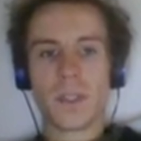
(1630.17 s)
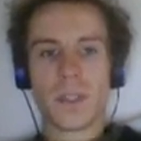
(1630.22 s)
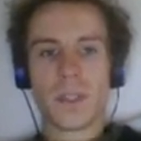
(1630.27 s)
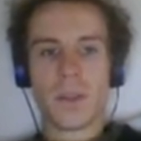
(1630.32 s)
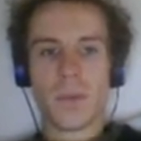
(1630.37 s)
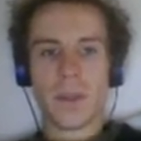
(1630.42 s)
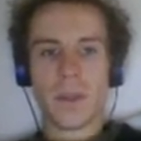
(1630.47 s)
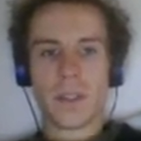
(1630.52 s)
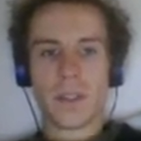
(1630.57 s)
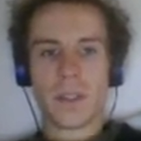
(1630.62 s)

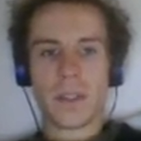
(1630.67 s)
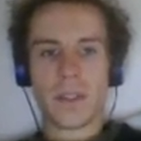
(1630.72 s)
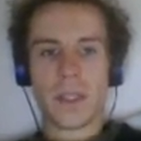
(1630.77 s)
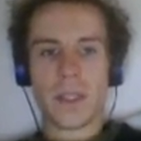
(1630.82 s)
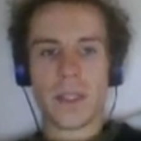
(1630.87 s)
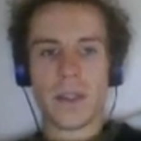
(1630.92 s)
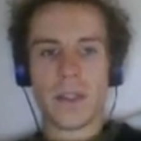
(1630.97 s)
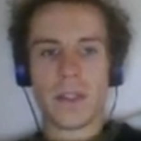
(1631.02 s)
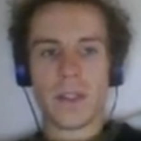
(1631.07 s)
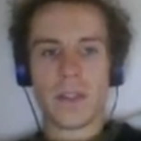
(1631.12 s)
and the rest of
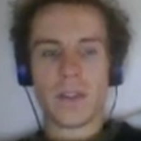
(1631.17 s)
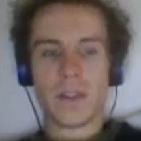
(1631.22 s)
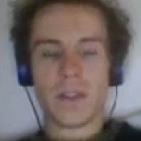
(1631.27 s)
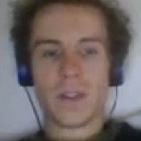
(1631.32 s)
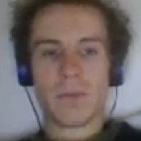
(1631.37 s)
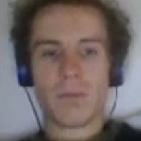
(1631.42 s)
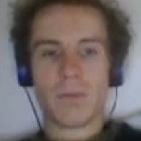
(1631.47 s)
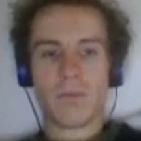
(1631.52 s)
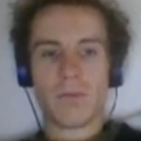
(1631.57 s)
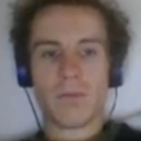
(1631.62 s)
I
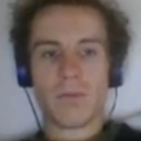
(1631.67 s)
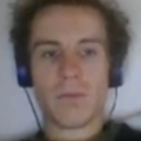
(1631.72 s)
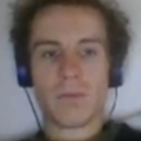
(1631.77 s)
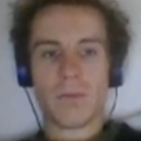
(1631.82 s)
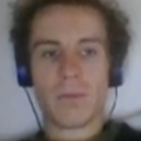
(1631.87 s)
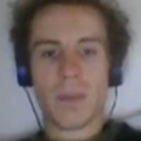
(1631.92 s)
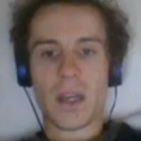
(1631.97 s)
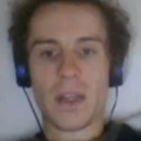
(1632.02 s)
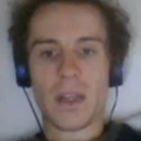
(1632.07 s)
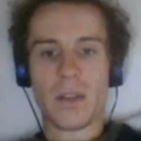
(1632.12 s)
just
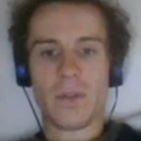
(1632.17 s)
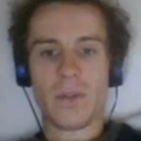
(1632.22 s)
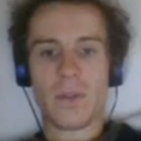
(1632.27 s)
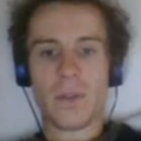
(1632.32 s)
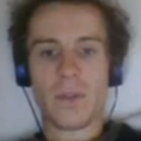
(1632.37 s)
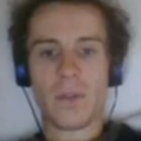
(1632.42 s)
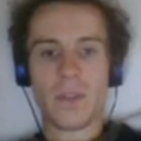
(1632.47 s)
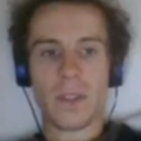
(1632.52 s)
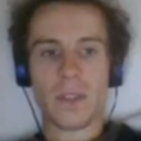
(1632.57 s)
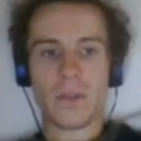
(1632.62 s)
added a
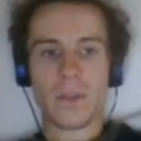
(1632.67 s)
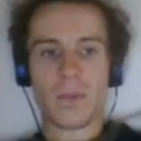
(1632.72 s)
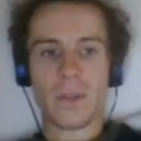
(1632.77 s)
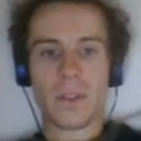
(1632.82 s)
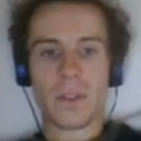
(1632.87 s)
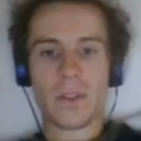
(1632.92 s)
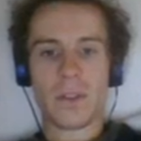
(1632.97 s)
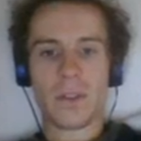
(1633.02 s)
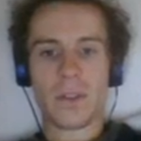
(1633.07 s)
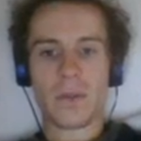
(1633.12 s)
few things,
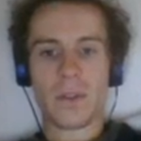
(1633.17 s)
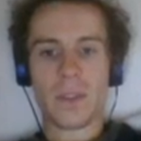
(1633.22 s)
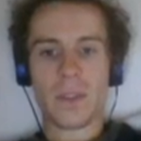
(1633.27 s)
but it's